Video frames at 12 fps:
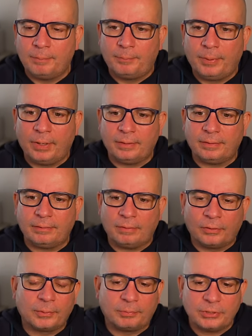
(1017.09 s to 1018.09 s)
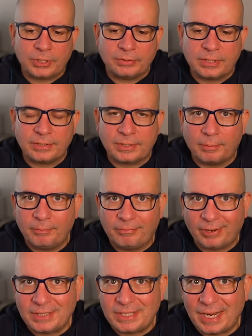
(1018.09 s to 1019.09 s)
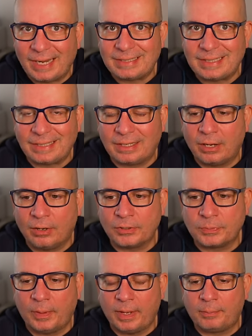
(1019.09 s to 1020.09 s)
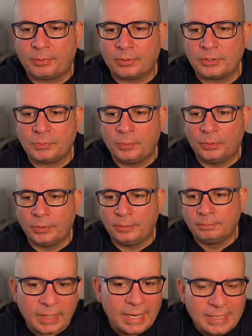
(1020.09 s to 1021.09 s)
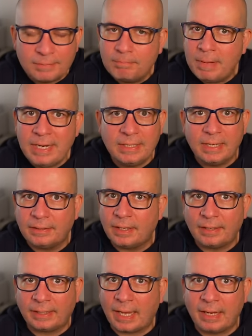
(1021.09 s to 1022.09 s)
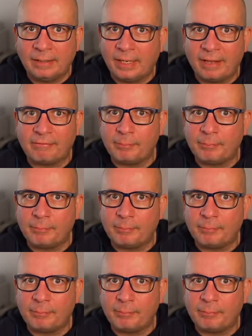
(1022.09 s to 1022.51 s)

But Honda produces some fantastic cars, but their price point is meaning that they're getting left